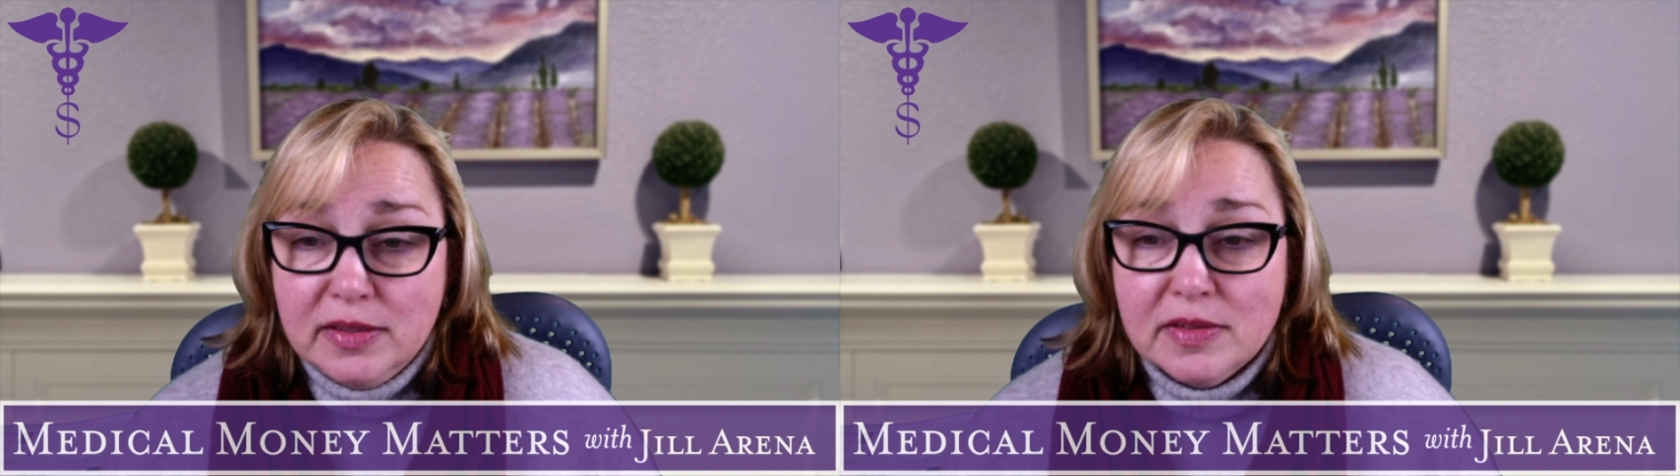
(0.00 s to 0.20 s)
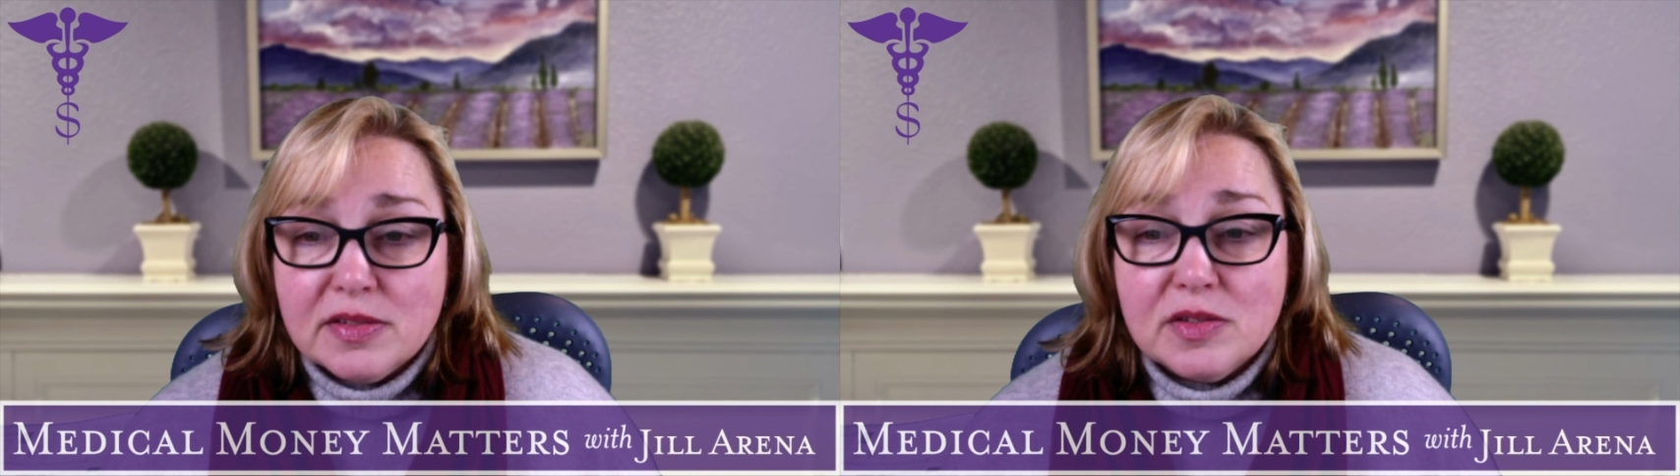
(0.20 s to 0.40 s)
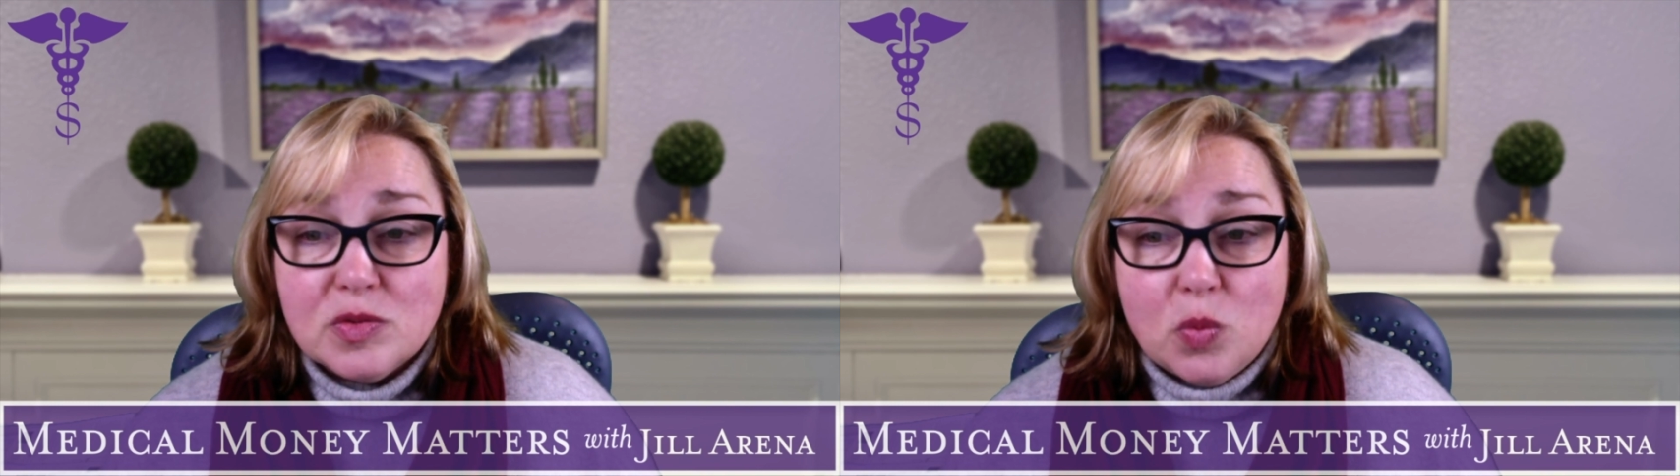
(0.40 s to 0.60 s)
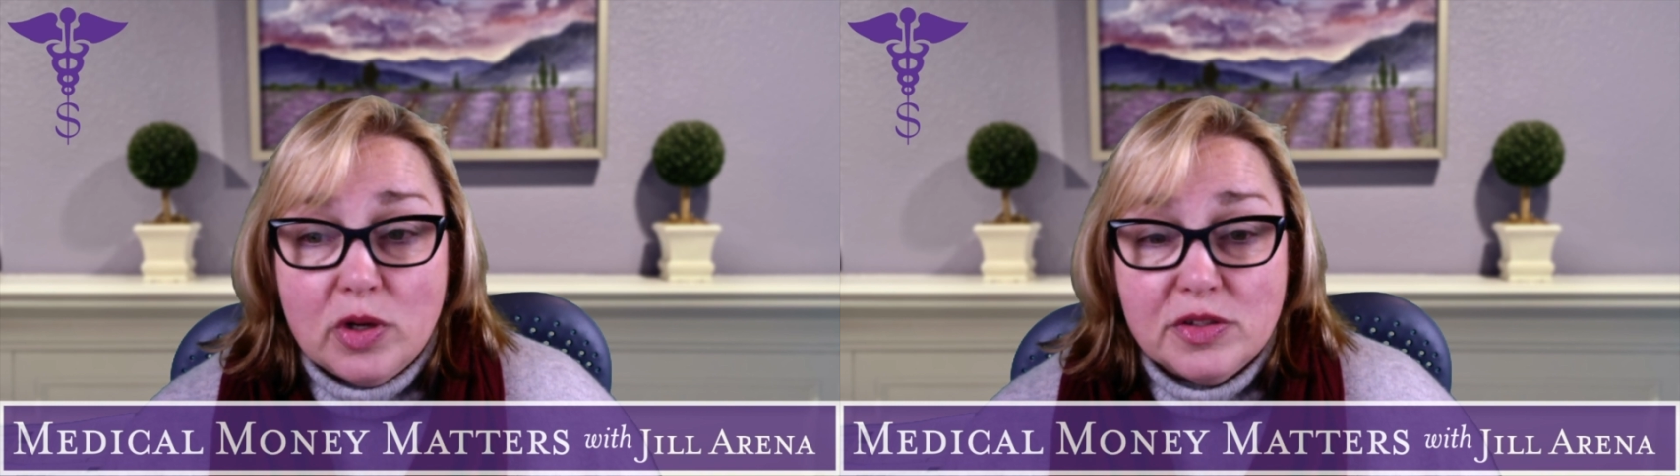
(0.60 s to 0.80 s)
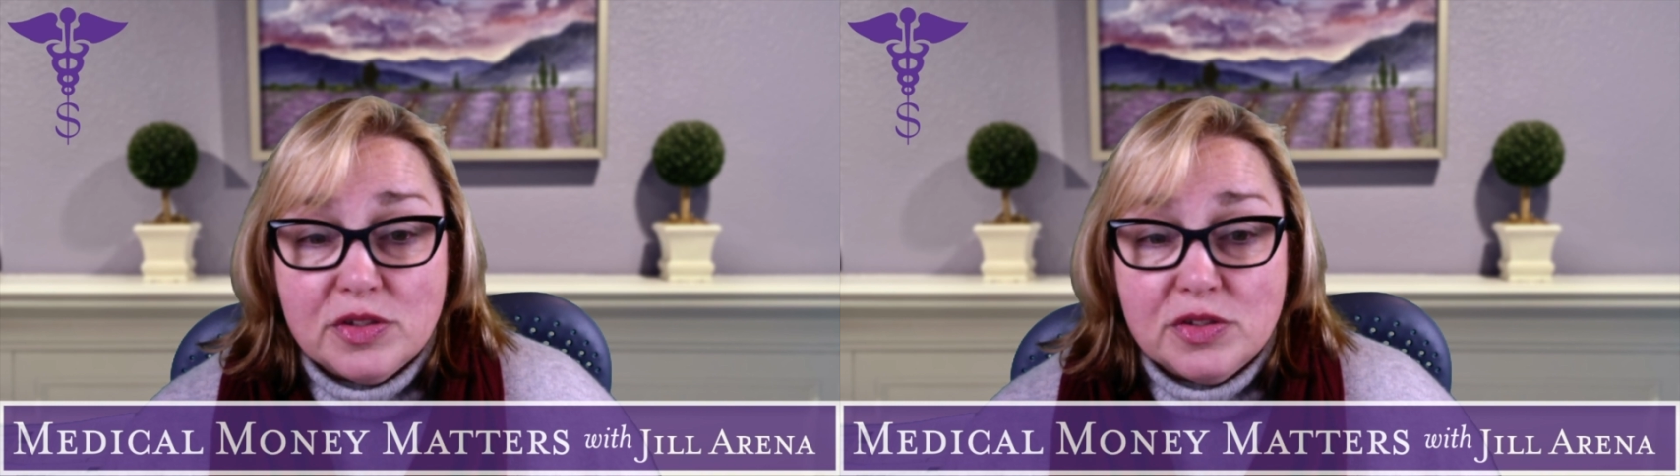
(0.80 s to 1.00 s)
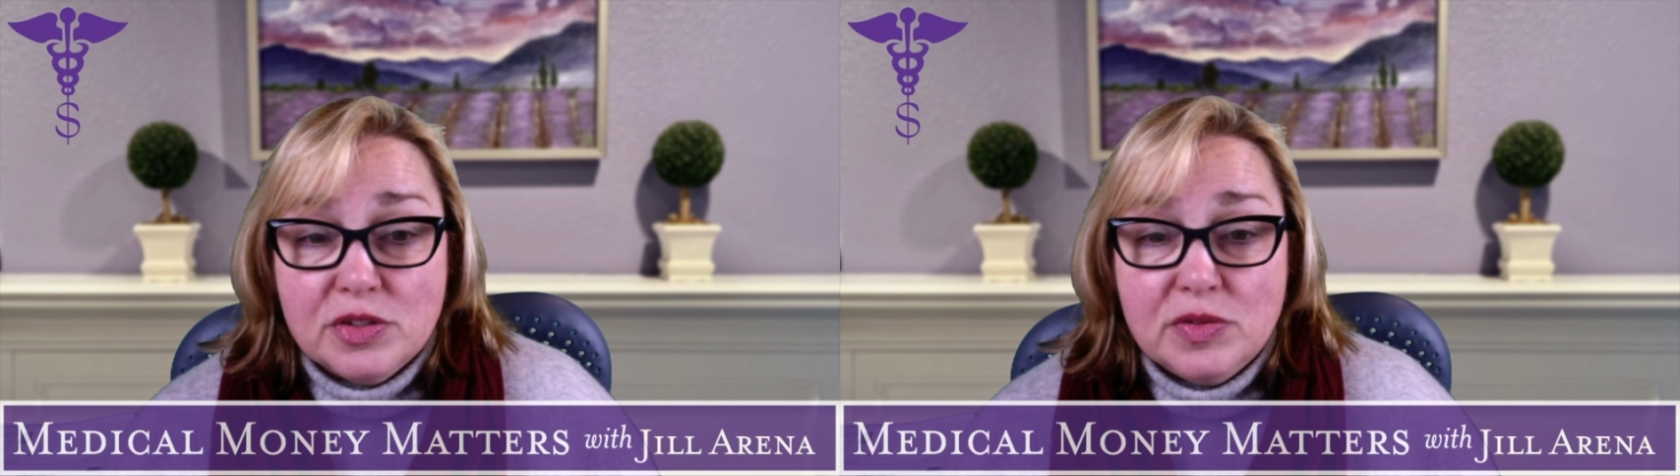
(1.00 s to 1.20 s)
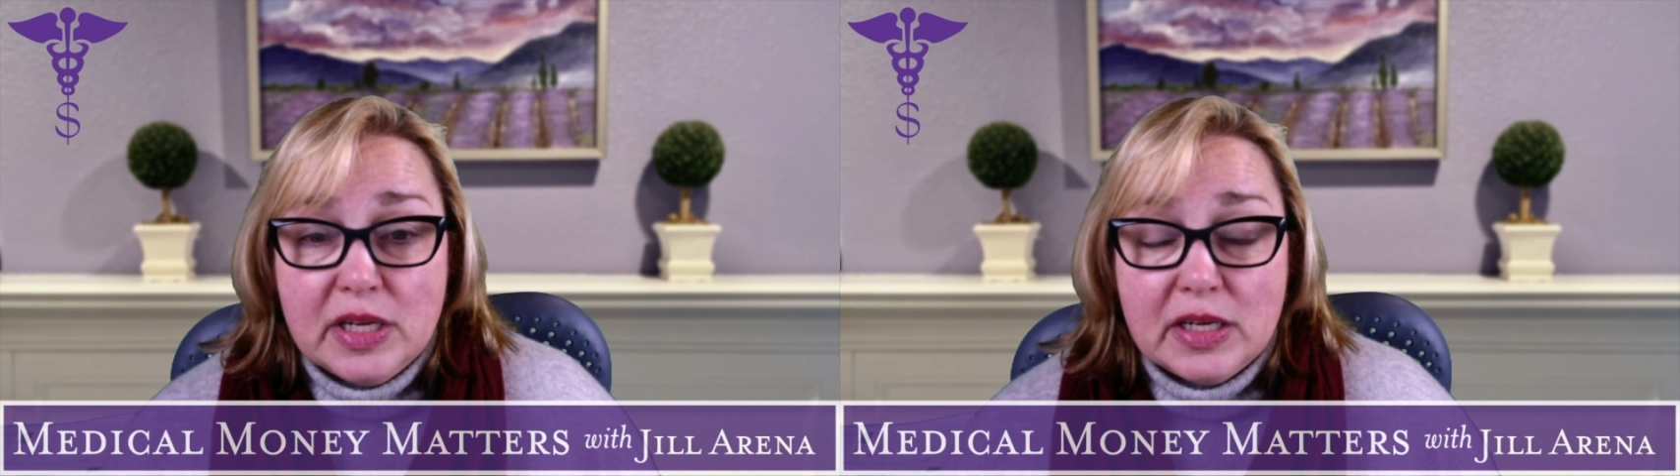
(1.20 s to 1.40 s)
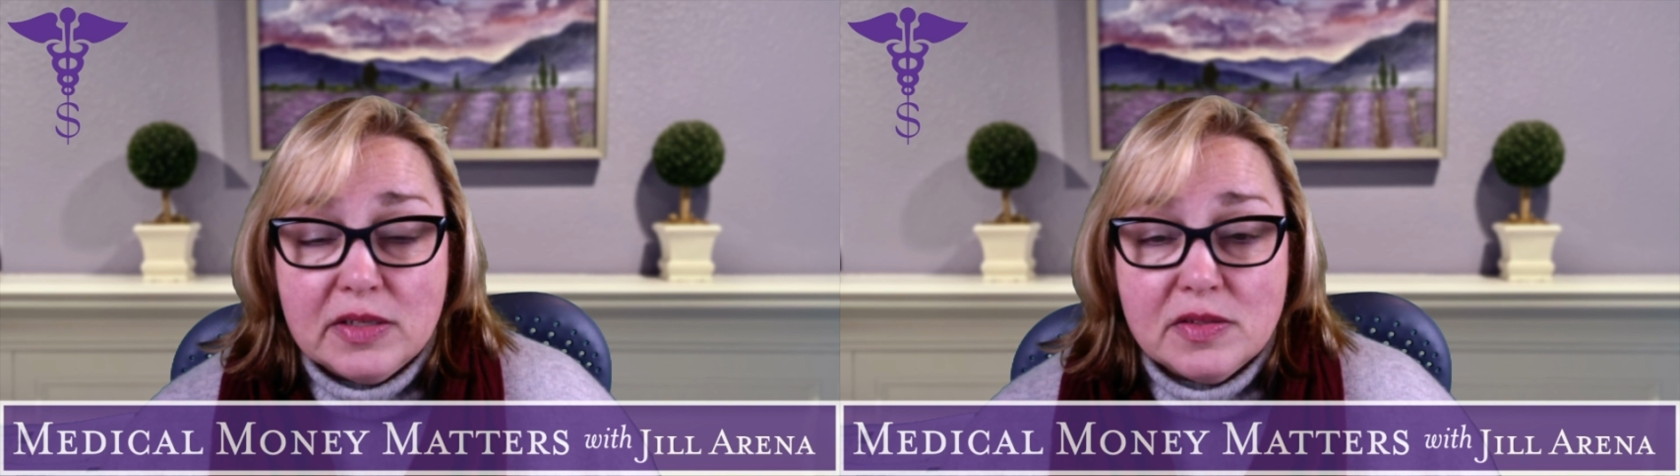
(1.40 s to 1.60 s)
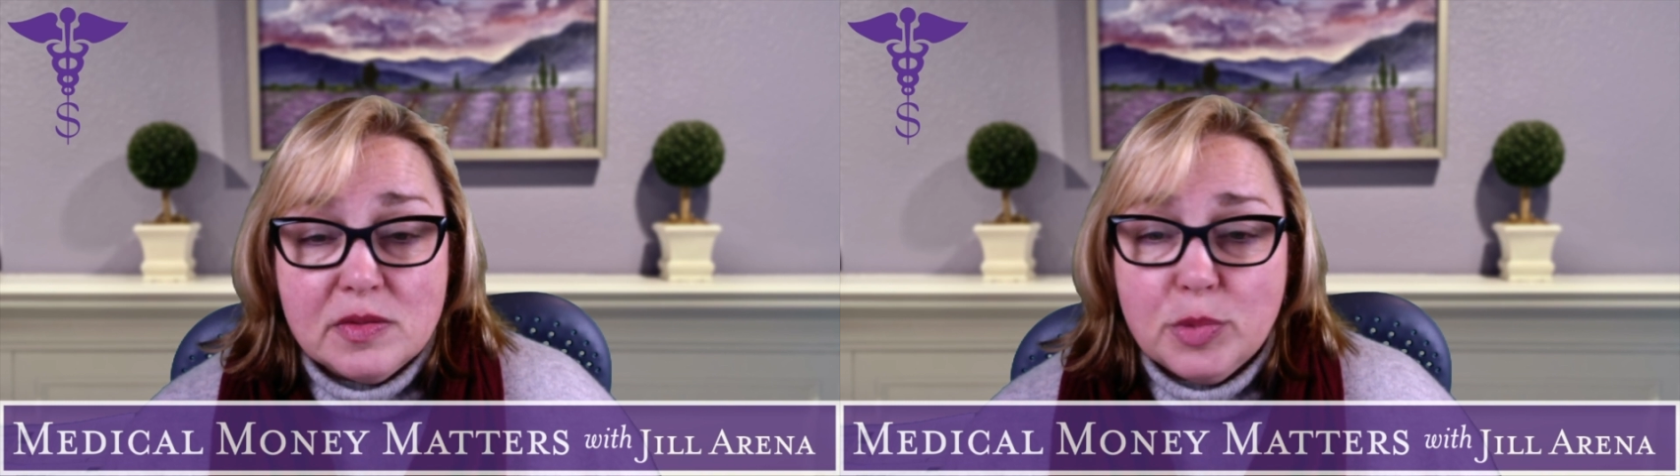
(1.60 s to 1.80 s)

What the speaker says: this is 1 to 2 days,